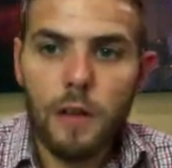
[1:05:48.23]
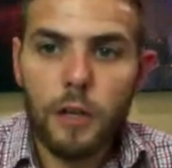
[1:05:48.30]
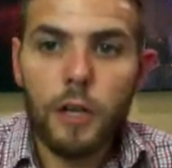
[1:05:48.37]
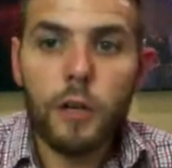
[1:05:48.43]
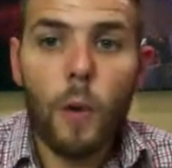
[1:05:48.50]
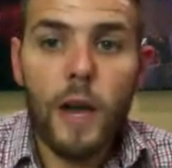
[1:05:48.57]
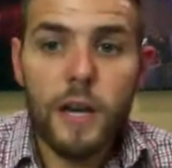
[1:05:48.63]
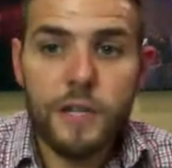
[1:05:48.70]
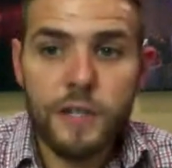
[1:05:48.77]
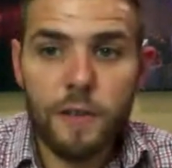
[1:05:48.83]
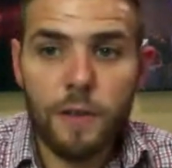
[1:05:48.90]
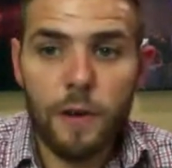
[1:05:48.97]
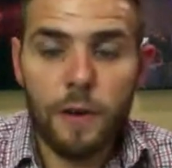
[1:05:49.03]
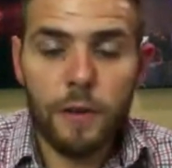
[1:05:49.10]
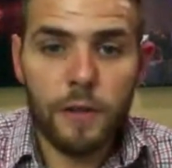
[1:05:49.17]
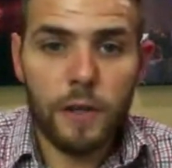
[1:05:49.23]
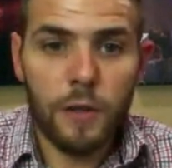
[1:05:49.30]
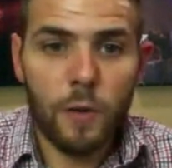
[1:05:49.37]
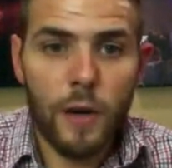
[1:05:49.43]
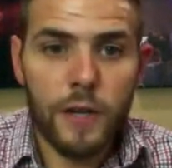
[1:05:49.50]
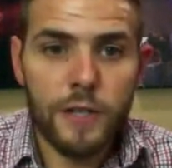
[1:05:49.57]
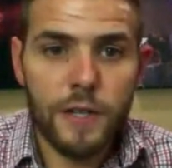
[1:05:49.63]
Good question, though.
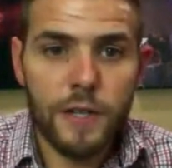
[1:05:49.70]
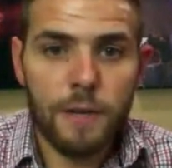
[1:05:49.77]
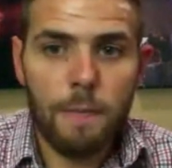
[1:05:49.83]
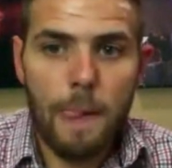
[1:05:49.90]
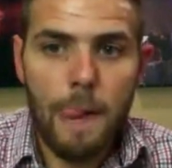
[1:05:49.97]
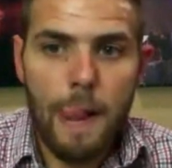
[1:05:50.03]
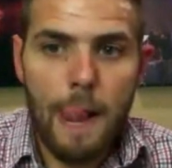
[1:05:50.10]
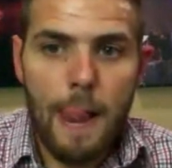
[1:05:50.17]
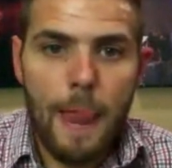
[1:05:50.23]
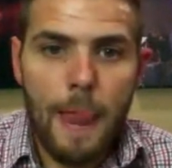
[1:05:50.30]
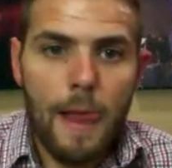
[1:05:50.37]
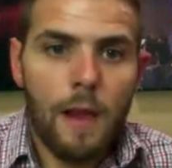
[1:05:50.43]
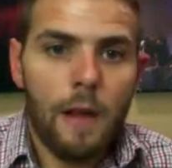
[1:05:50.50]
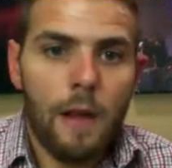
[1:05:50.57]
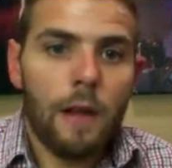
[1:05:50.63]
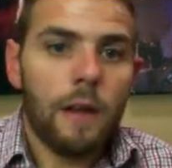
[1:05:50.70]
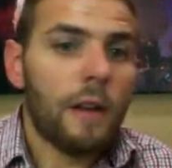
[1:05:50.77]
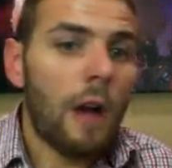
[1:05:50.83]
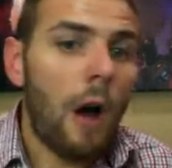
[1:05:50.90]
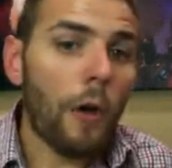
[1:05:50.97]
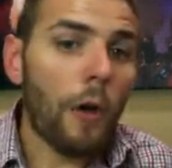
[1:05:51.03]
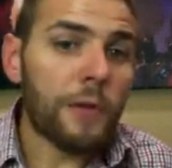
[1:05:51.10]
Good question.
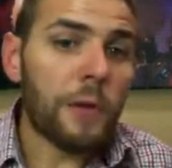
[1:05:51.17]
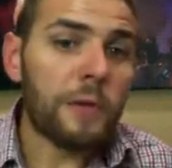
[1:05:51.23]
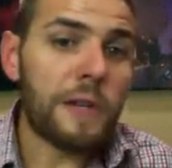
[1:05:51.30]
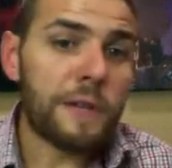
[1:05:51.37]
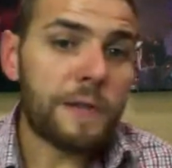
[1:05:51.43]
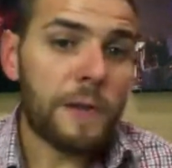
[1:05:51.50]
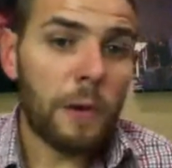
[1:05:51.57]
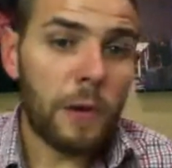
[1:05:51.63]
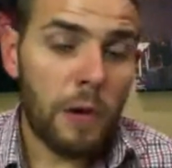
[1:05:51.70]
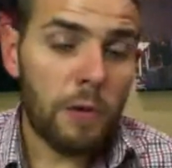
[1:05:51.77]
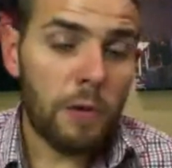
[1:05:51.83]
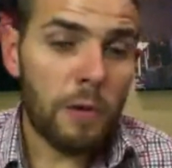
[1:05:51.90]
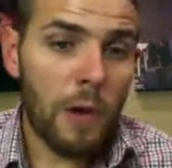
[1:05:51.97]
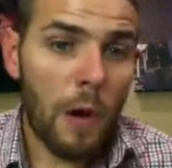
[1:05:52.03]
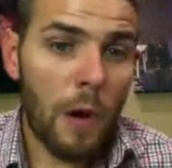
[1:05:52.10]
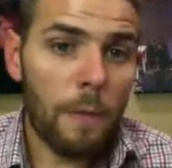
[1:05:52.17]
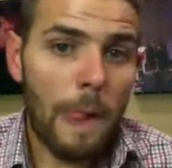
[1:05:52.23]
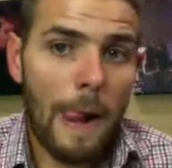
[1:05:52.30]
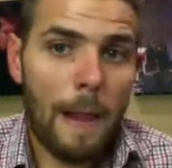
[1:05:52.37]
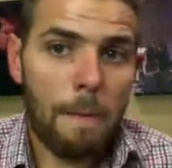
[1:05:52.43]
Also, just so you know,